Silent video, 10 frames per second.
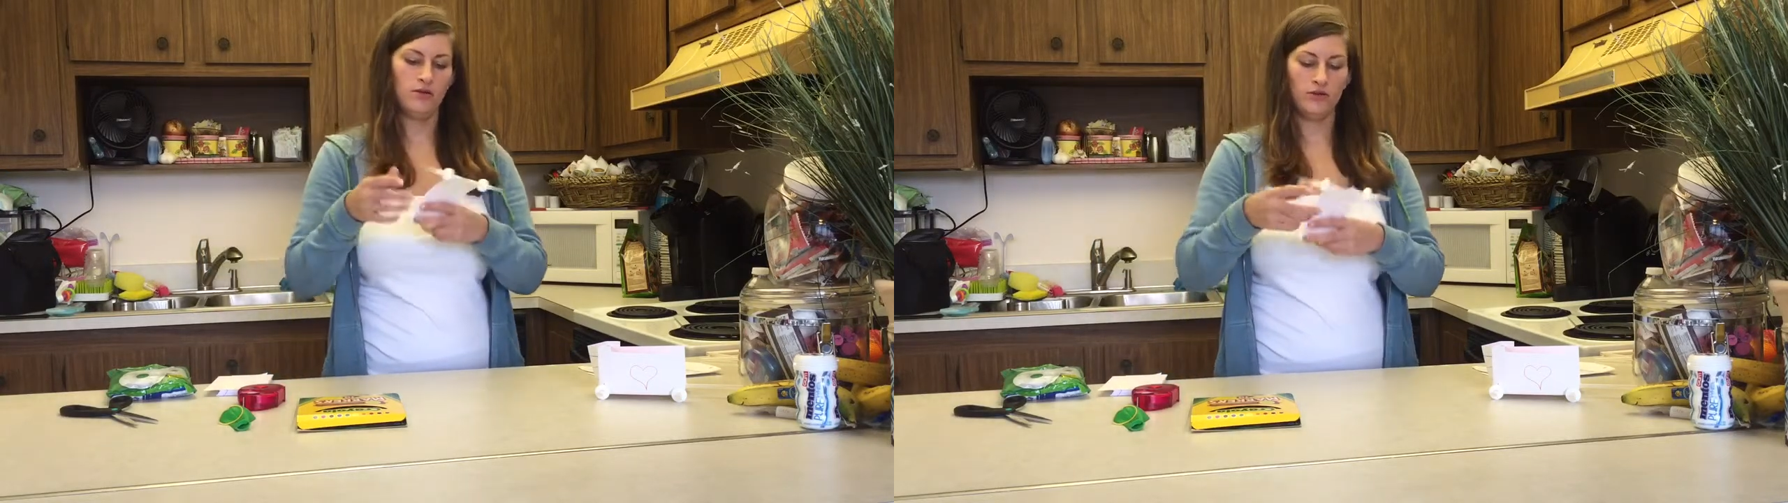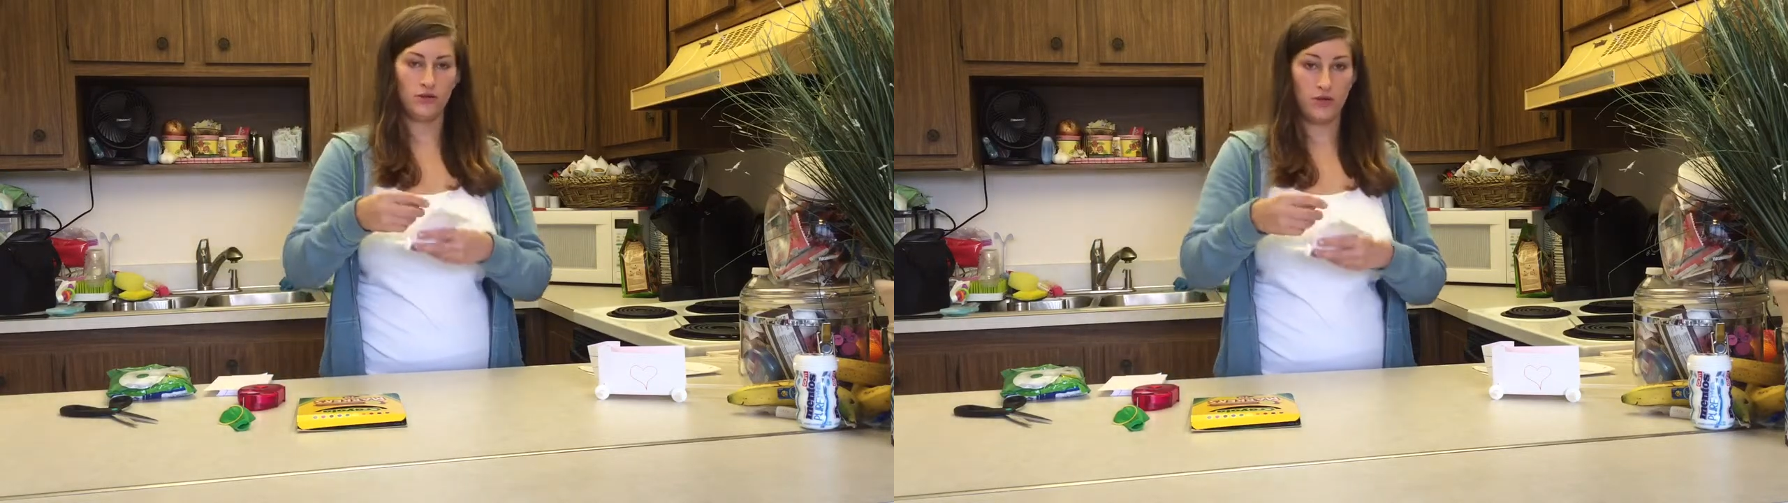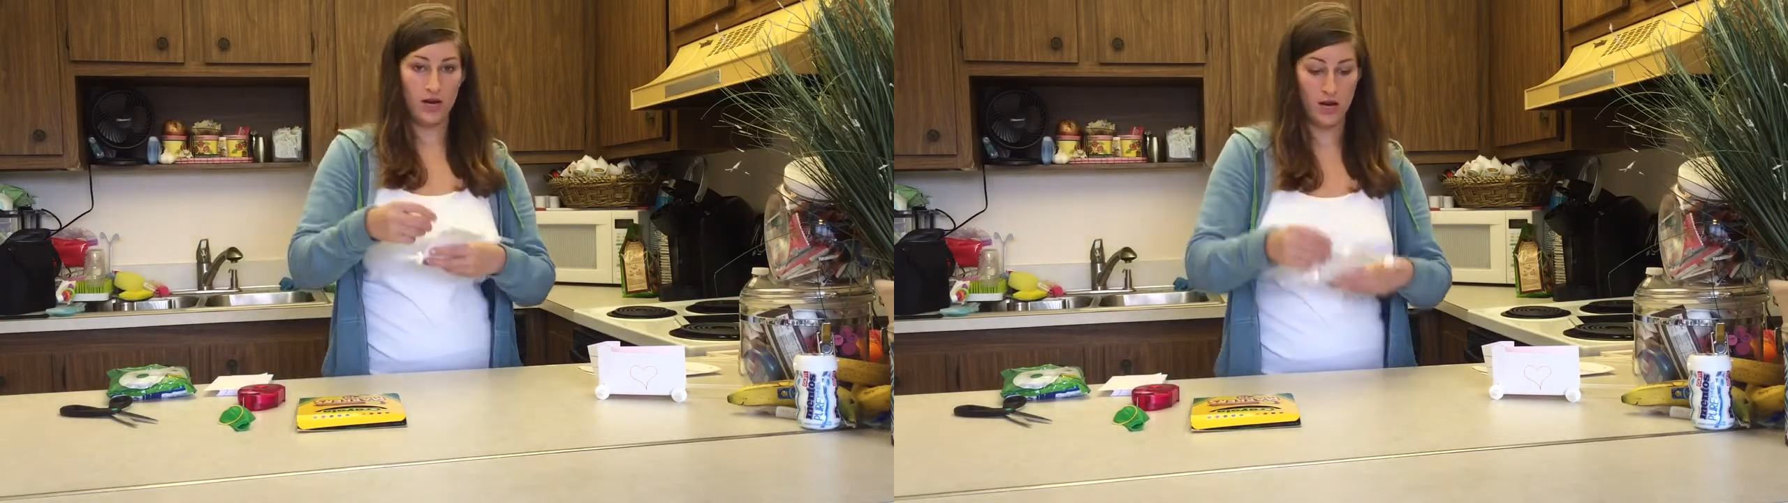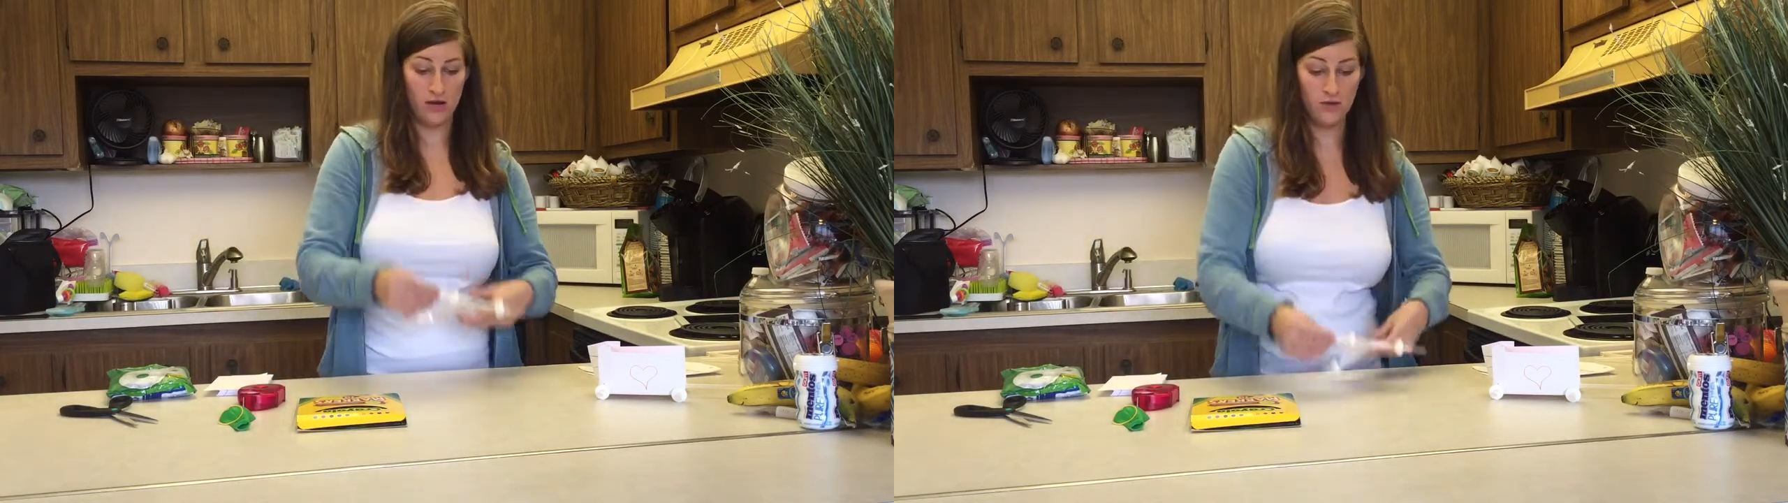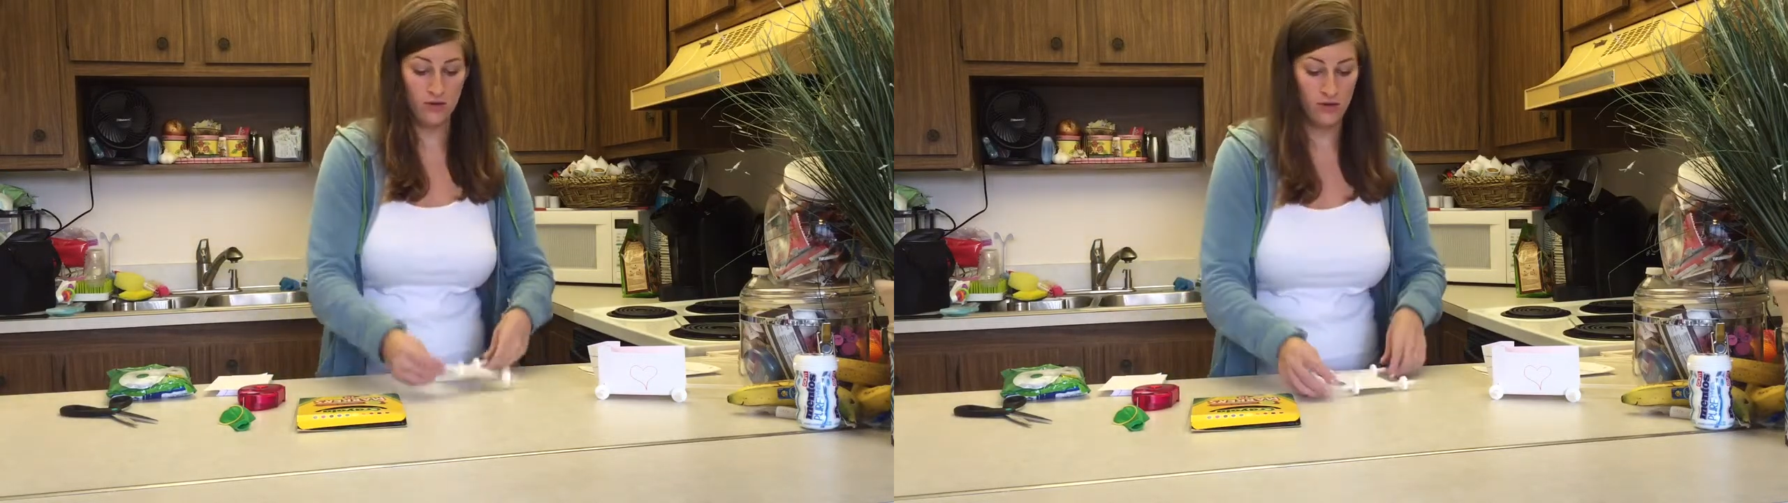So
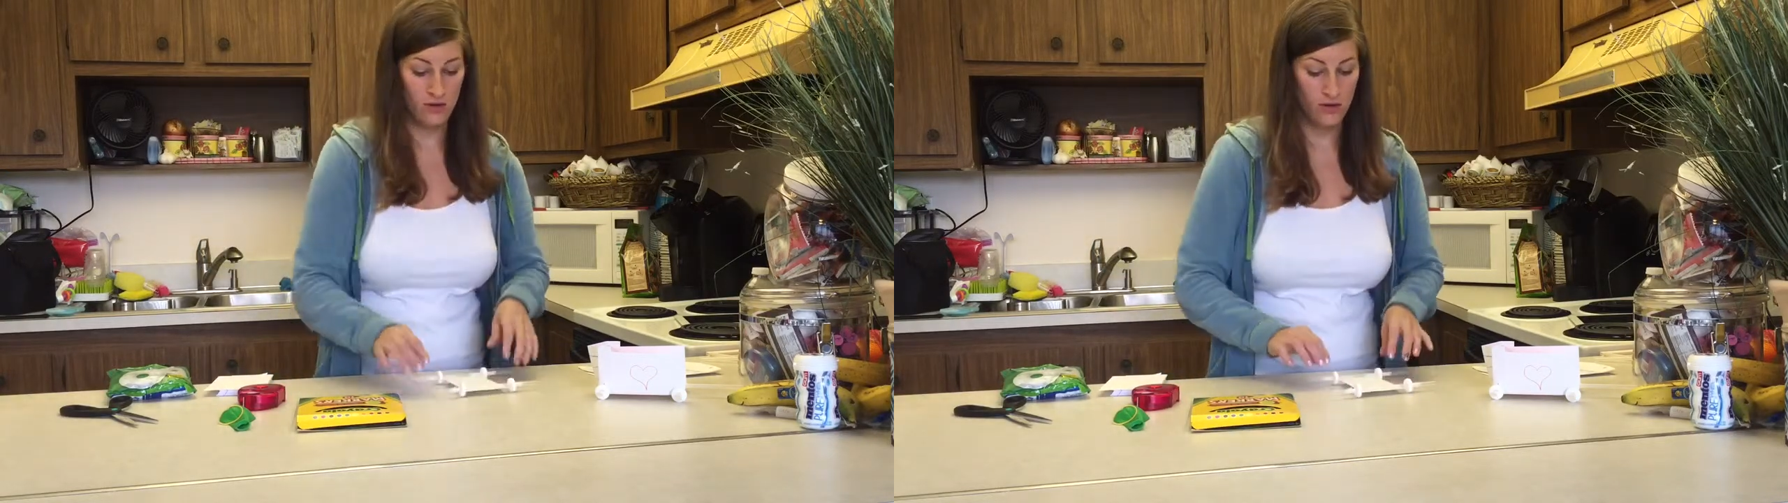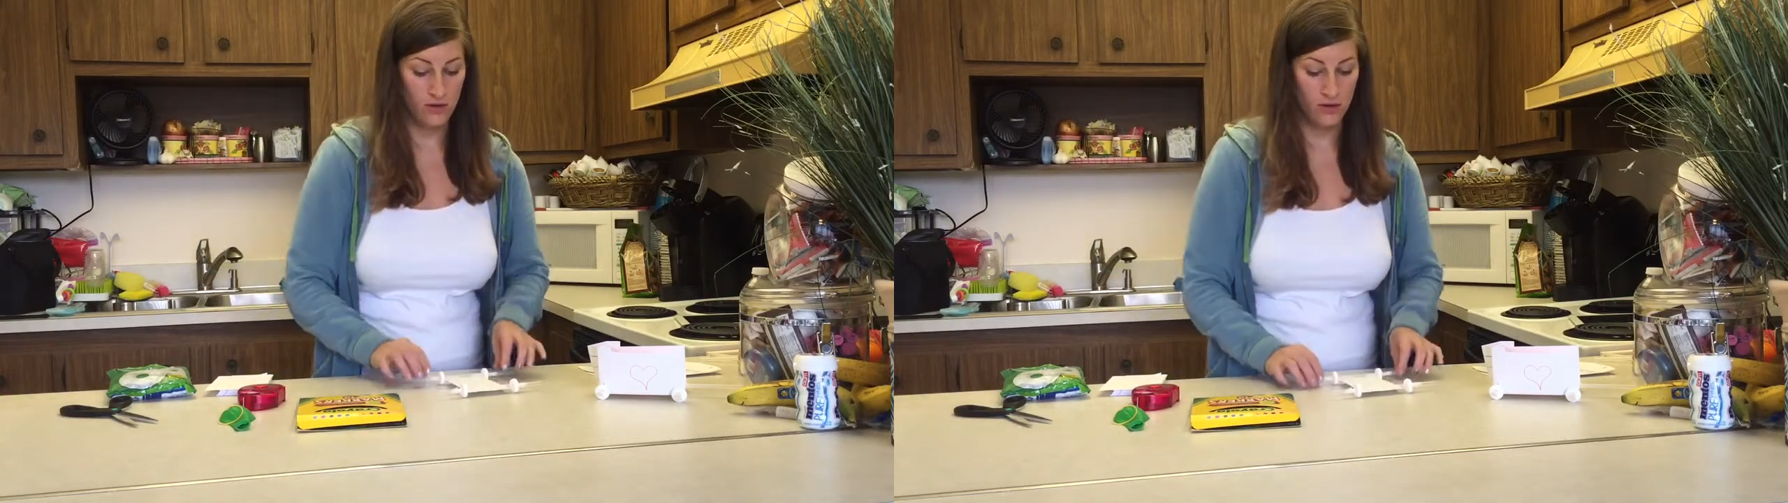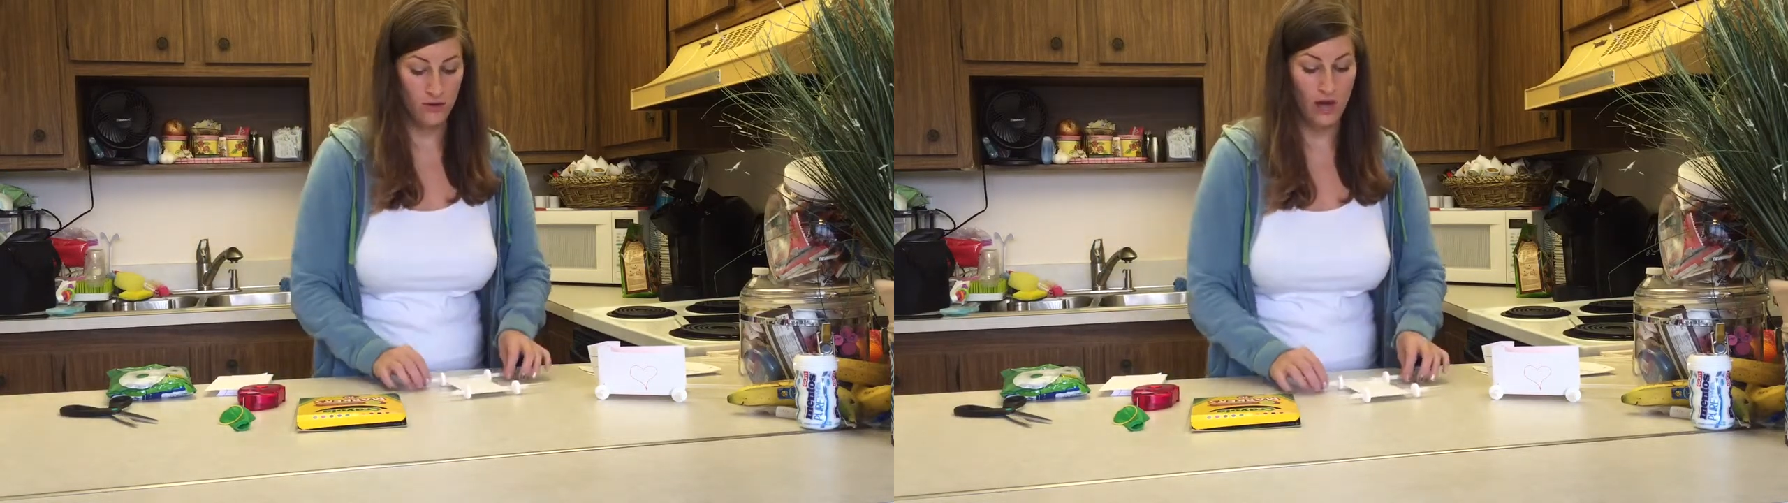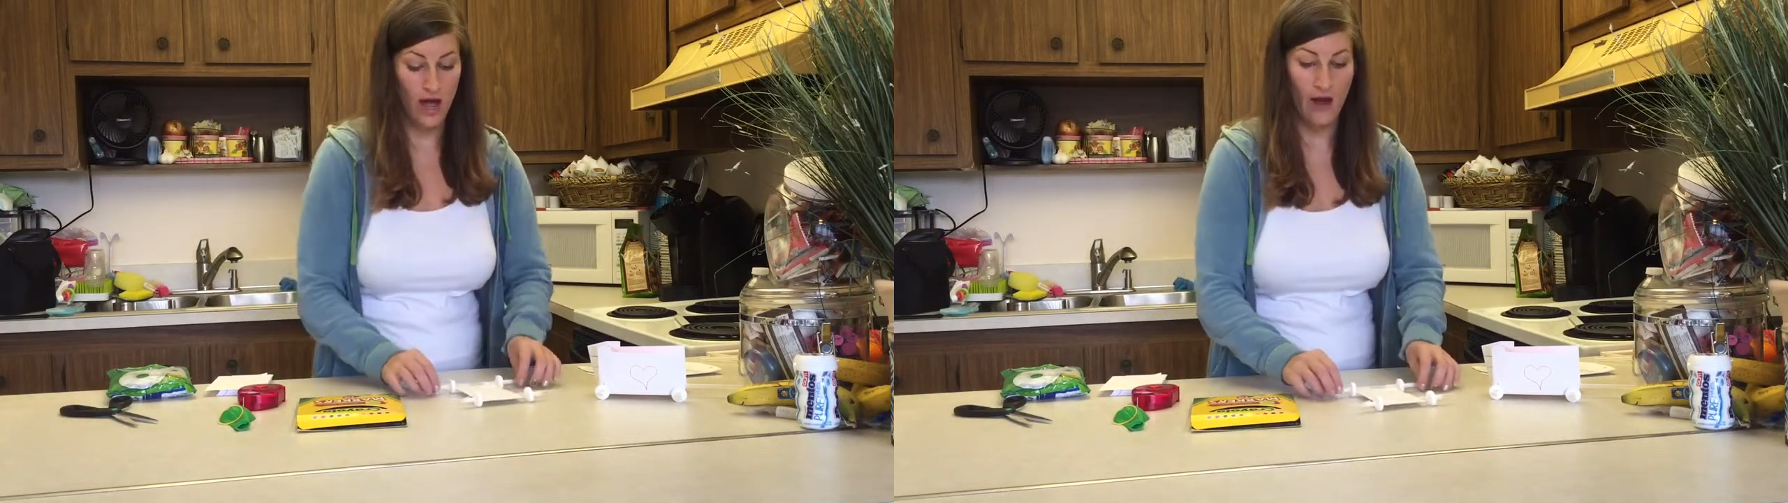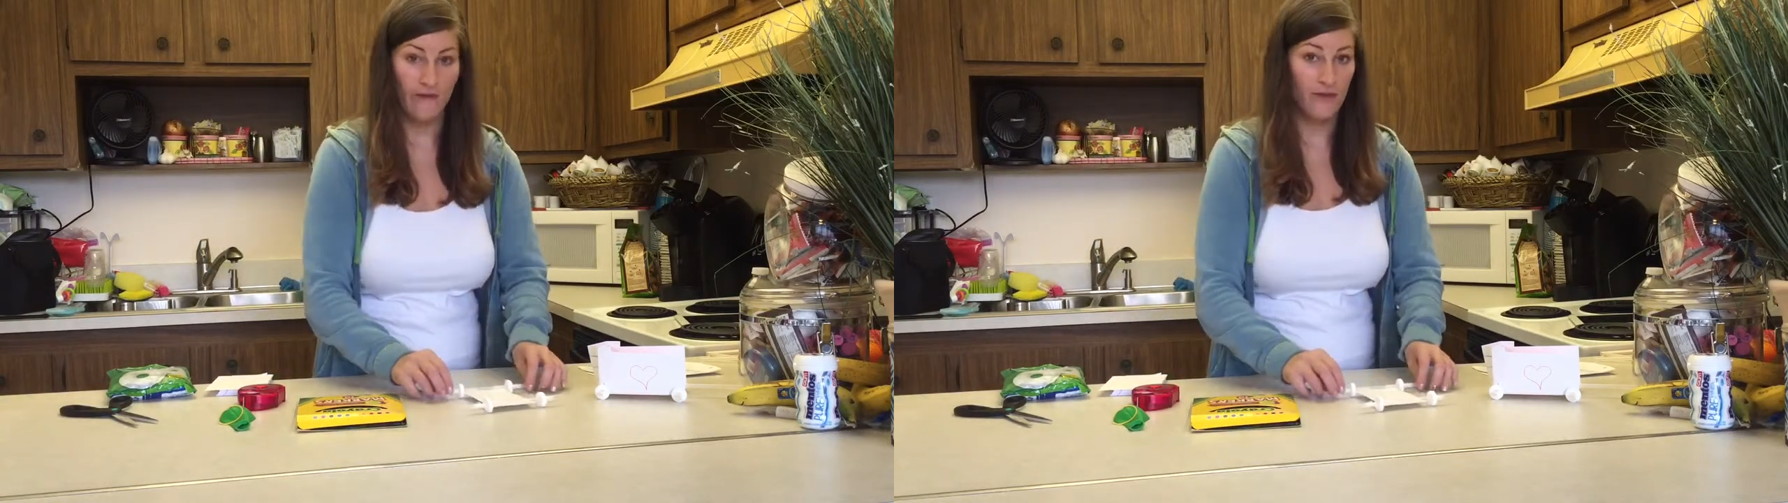now you
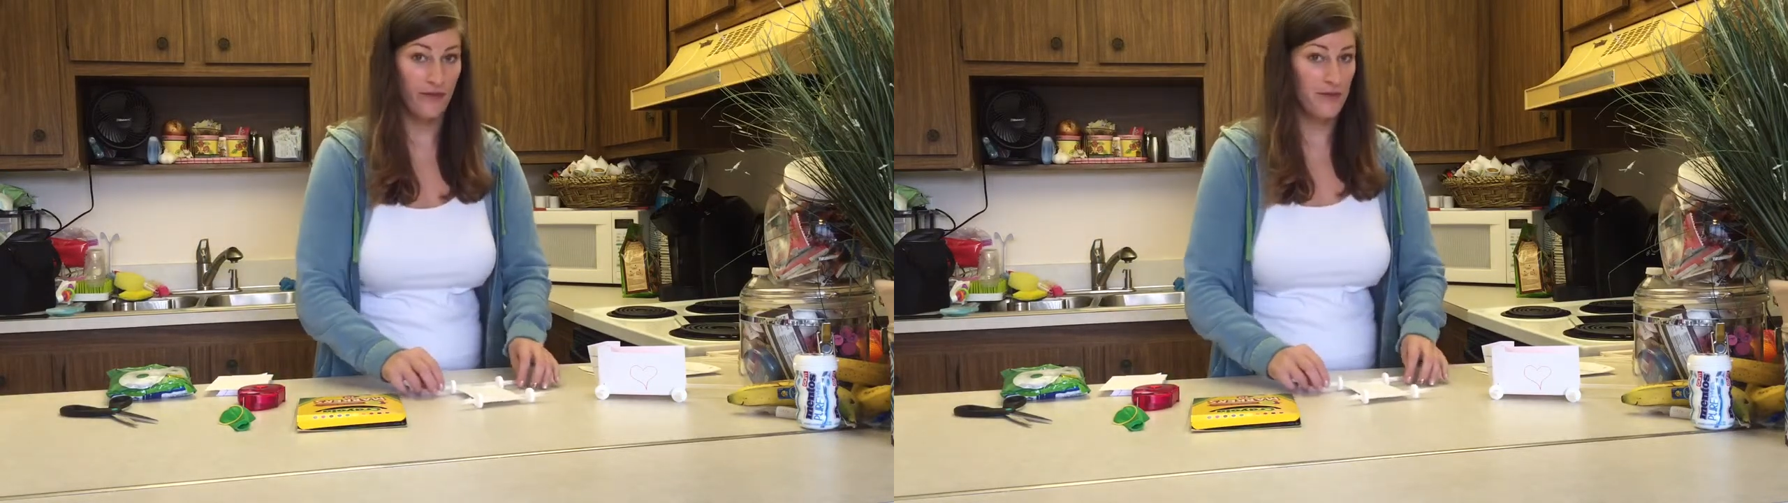have